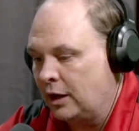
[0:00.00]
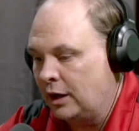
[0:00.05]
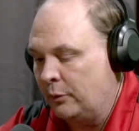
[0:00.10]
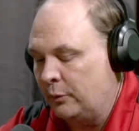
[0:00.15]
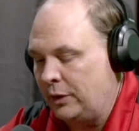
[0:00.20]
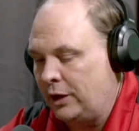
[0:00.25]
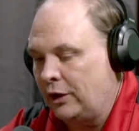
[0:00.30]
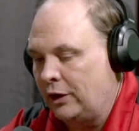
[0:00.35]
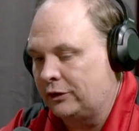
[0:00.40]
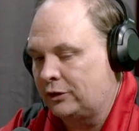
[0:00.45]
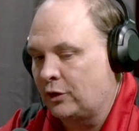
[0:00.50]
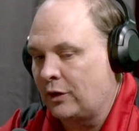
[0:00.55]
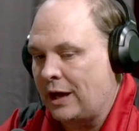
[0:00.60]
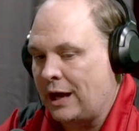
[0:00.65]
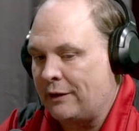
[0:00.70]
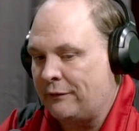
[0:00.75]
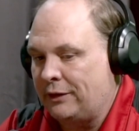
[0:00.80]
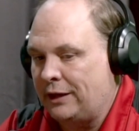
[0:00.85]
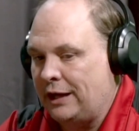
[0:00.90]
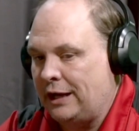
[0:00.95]
We also
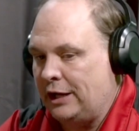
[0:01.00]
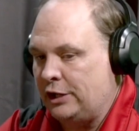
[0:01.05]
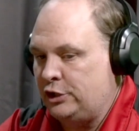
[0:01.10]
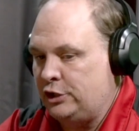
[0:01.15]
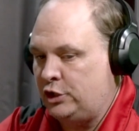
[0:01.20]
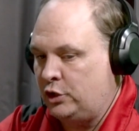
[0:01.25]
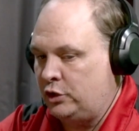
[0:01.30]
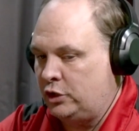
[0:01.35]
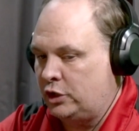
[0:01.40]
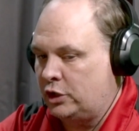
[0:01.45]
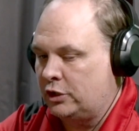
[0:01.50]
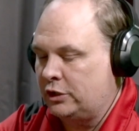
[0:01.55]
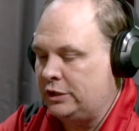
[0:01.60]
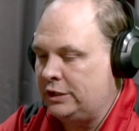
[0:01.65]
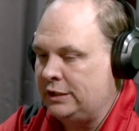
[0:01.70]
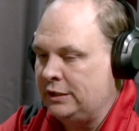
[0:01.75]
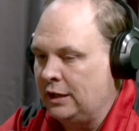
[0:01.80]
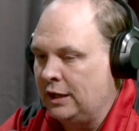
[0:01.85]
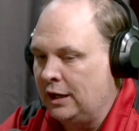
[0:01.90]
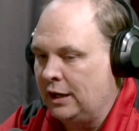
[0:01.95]
have a junior,
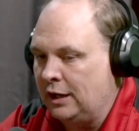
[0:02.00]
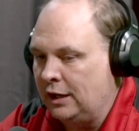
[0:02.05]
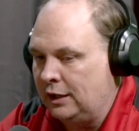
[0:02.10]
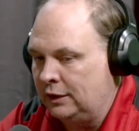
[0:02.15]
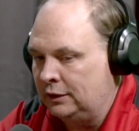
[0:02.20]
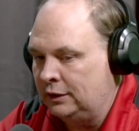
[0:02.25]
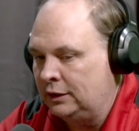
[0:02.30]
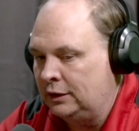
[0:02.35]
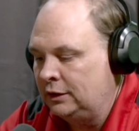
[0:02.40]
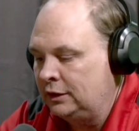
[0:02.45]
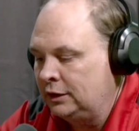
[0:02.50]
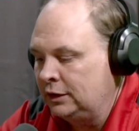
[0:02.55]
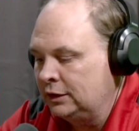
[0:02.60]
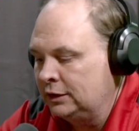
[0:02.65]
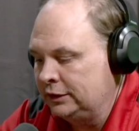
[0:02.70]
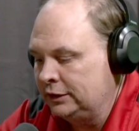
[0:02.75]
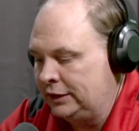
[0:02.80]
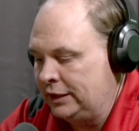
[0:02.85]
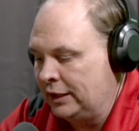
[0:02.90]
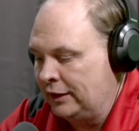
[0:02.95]
Dylan
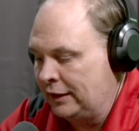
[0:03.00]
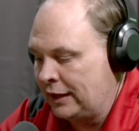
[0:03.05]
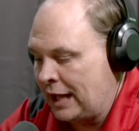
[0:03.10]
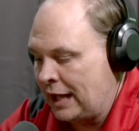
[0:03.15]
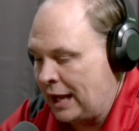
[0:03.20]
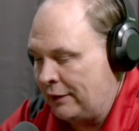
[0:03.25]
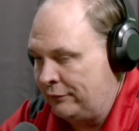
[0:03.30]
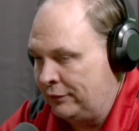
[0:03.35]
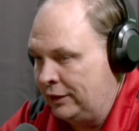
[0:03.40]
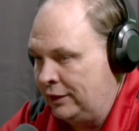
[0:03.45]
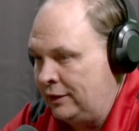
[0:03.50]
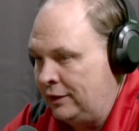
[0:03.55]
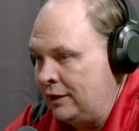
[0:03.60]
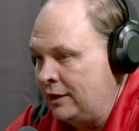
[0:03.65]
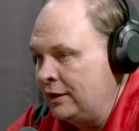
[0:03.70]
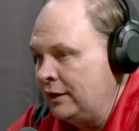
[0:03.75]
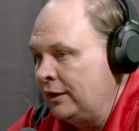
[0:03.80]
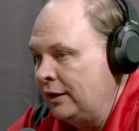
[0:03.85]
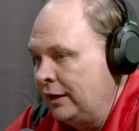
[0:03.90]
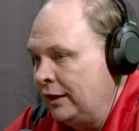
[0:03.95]
Havlin.
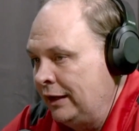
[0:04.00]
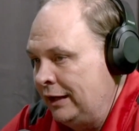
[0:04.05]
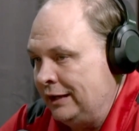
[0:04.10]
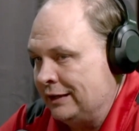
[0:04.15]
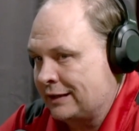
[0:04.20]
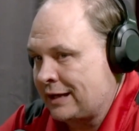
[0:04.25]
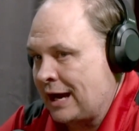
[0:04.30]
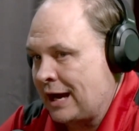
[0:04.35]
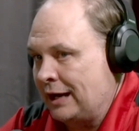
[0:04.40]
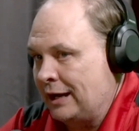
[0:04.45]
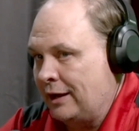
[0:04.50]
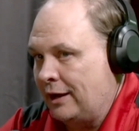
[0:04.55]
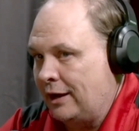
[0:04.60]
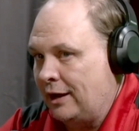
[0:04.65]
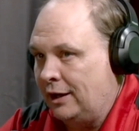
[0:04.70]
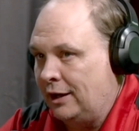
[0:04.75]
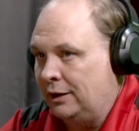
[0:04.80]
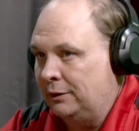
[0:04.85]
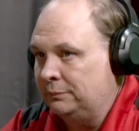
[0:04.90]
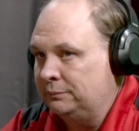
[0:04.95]
He's kind
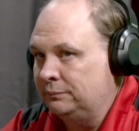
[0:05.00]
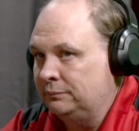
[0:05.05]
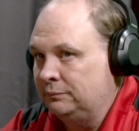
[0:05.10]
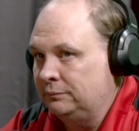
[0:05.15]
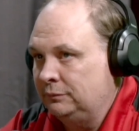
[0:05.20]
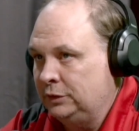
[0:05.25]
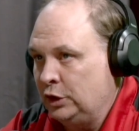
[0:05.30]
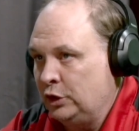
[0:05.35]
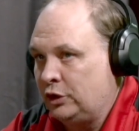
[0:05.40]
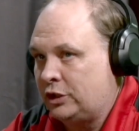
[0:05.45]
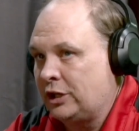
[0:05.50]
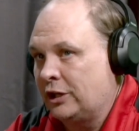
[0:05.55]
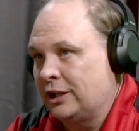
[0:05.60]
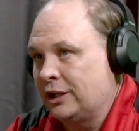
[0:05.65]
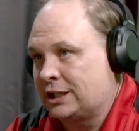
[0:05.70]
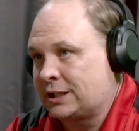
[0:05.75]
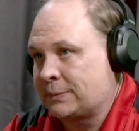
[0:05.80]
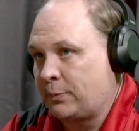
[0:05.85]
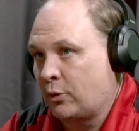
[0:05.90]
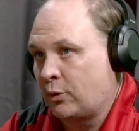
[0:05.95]
of new to the
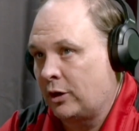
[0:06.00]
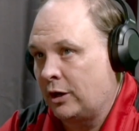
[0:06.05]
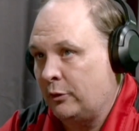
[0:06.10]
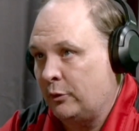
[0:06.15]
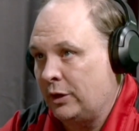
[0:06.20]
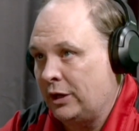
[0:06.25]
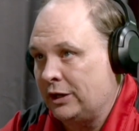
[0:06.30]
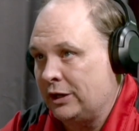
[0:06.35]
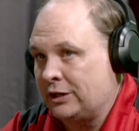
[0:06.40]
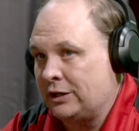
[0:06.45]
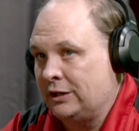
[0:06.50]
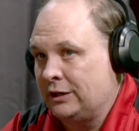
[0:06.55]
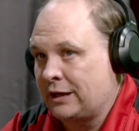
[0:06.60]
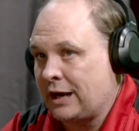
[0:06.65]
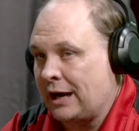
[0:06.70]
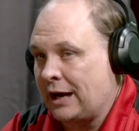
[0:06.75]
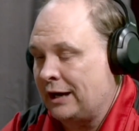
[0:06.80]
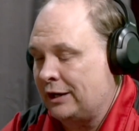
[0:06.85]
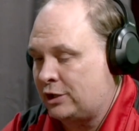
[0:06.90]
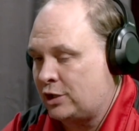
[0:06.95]
sport, where he
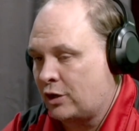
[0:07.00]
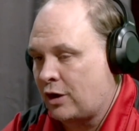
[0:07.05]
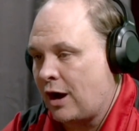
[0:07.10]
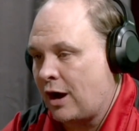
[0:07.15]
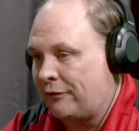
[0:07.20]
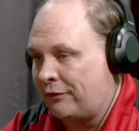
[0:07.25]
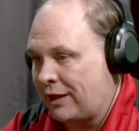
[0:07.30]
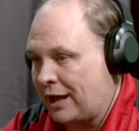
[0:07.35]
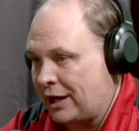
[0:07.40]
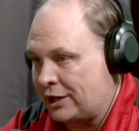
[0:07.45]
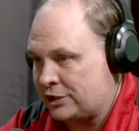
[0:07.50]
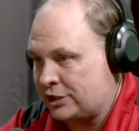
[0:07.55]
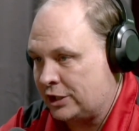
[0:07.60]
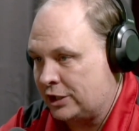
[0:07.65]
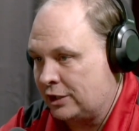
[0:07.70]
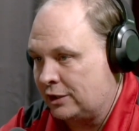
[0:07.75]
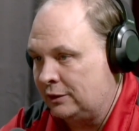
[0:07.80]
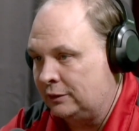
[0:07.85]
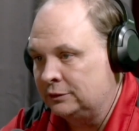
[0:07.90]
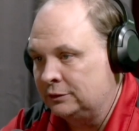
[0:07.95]
kind of took off last
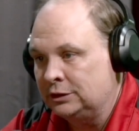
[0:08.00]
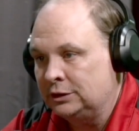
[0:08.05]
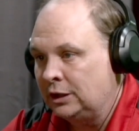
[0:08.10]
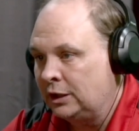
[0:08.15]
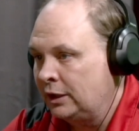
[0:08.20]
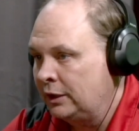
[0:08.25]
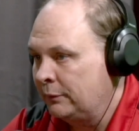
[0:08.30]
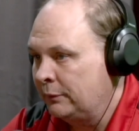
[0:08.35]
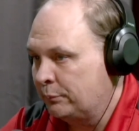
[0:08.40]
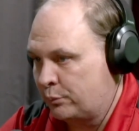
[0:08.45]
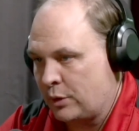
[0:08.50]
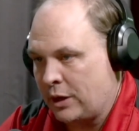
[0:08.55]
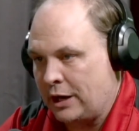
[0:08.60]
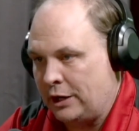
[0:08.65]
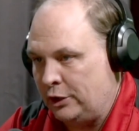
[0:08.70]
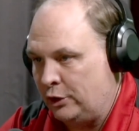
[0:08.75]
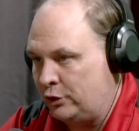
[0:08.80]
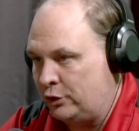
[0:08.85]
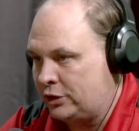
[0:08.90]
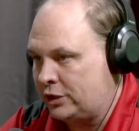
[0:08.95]
year.
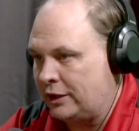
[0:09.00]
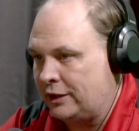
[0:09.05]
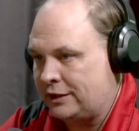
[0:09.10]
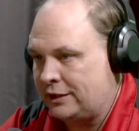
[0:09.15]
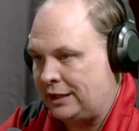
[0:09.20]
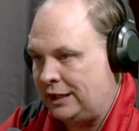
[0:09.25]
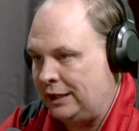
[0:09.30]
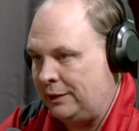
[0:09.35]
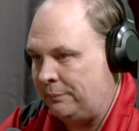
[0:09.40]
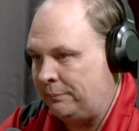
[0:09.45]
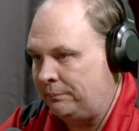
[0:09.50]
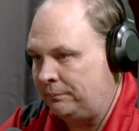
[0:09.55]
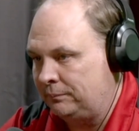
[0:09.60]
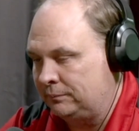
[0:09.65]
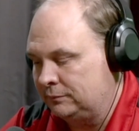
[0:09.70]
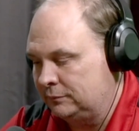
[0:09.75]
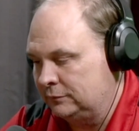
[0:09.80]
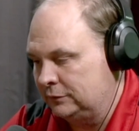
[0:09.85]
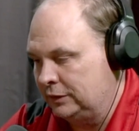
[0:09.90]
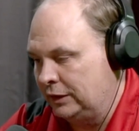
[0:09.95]
Brand new to the team,
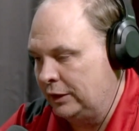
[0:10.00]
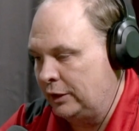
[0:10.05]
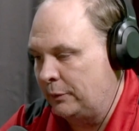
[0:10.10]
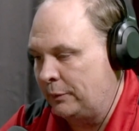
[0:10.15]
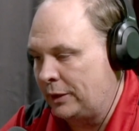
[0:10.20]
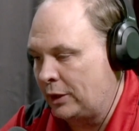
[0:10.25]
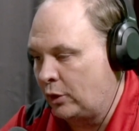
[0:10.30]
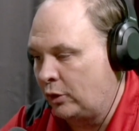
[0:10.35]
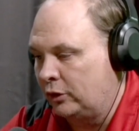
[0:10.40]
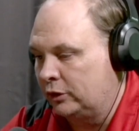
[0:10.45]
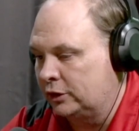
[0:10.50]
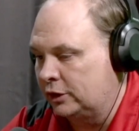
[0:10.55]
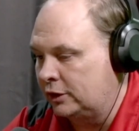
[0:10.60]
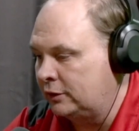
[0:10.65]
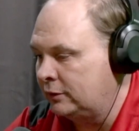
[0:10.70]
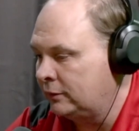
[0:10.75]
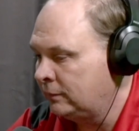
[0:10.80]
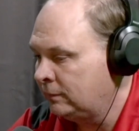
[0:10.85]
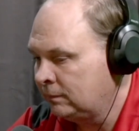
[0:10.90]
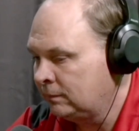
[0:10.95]
a little bit
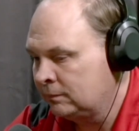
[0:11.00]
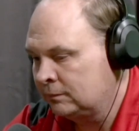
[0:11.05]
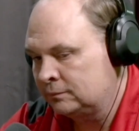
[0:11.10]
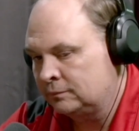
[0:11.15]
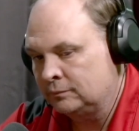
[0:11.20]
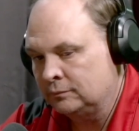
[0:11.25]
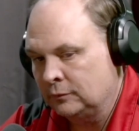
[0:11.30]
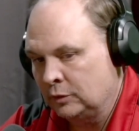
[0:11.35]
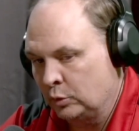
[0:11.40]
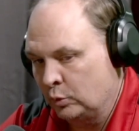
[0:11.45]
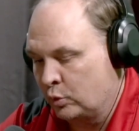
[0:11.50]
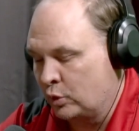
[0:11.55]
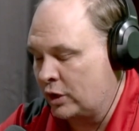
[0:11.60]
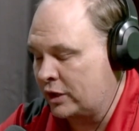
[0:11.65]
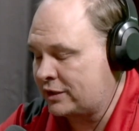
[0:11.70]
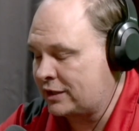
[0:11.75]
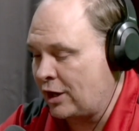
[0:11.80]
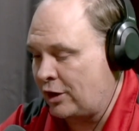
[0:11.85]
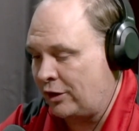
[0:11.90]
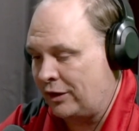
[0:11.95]
older.
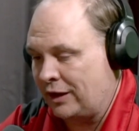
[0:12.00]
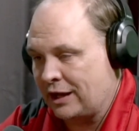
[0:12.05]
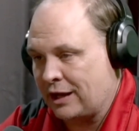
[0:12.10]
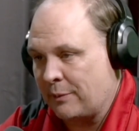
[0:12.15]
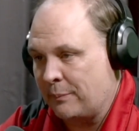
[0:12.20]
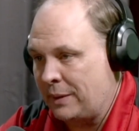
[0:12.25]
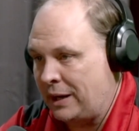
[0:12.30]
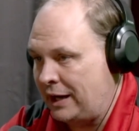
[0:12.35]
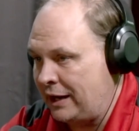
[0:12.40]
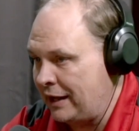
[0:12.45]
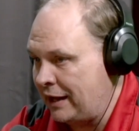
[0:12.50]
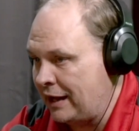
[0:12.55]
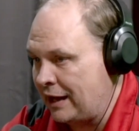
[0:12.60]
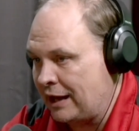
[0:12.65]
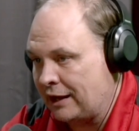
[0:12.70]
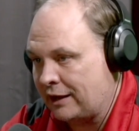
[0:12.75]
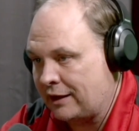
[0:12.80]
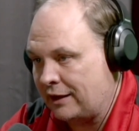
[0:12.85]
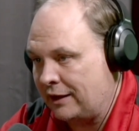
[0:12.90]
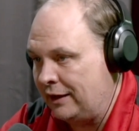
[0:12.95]
Works out like a
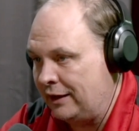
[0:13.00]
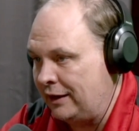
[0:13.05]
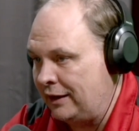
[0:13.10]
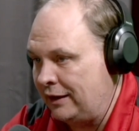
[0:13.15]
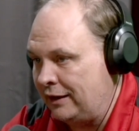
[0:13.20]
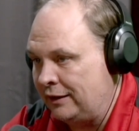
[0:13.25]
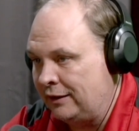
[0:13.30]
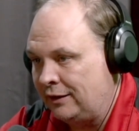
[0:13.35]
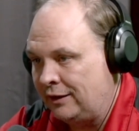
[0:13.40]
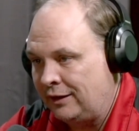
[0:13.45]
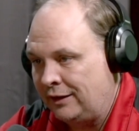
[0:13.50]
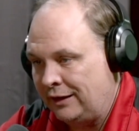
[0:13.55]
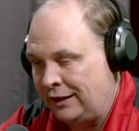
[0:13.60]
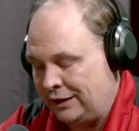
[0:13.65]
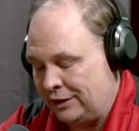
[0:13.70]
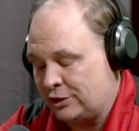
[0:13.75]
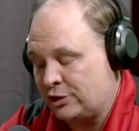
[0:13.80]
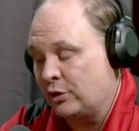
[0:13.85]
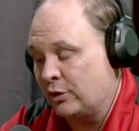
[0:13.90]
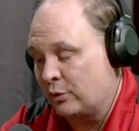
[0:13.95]
maniac, and
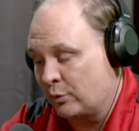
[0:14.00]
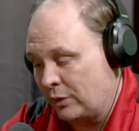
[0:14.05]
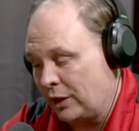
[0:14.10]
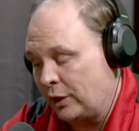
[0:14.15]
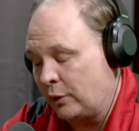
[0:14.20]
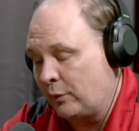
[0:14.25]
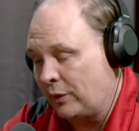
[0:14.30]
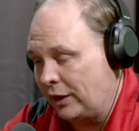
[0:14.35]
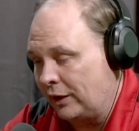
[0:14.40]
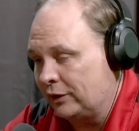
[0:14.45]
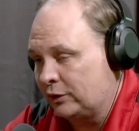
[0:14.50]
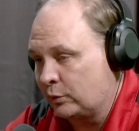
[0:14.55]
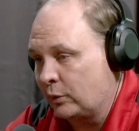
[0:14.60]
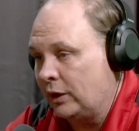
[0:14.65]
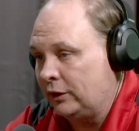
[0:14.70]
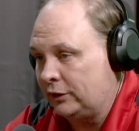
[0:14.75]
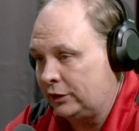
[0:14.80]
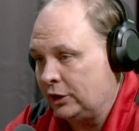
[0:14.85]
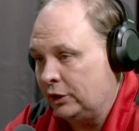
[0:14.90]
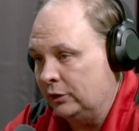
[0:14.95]
he's doing really well as
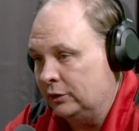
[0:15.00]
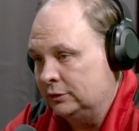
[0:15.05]
well, too.